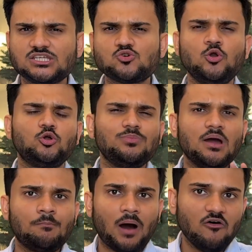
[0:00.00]
is going to be a
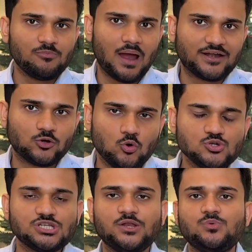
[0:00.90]
power-packed
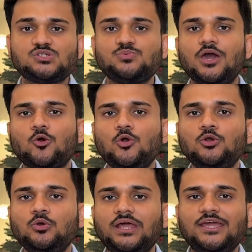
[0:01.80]
course in which we are going
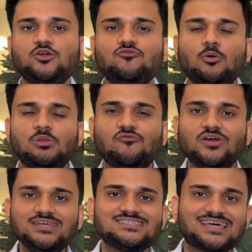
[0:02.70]
to take you from the
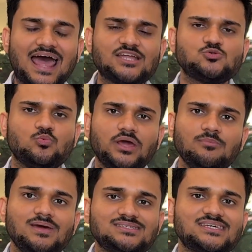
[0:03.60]
very scratch, very
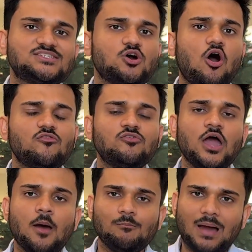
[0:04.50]
basics of
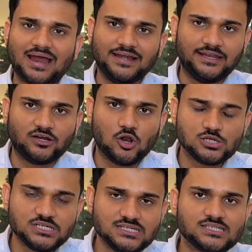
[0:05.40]
backend
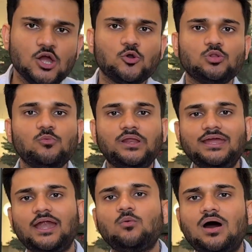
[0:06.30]
technologies to the very
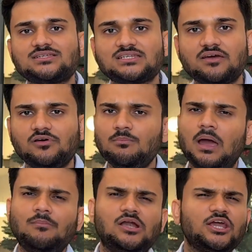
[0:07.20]
advanced level
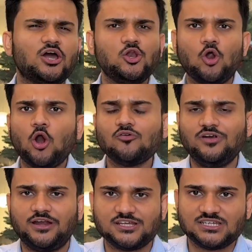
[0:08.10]
by building a lot of
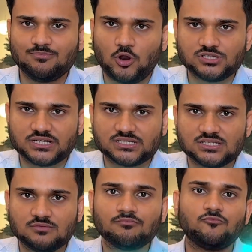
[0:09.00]
interesting
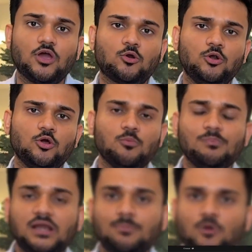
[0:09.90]
projects. We are going to build